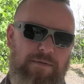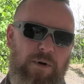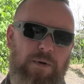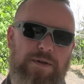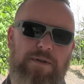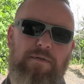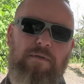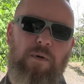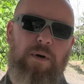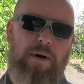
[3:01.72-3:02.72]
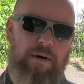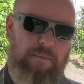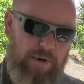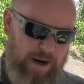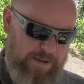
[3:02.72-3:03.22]
of course, for
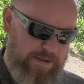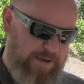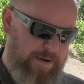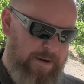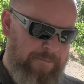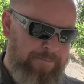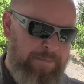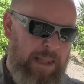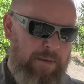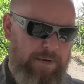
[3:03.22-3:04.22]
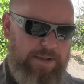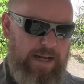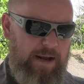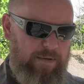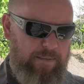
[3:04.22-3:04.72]
price. But
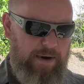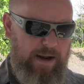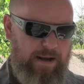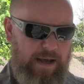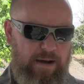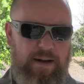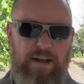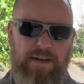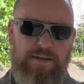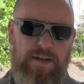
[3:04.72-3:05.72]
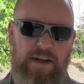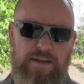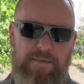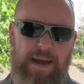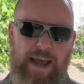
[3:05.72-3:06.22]
today what I'm going to knock out is
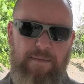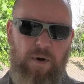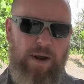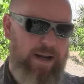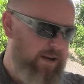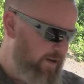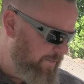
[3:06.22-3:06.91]
some Ammo Inc.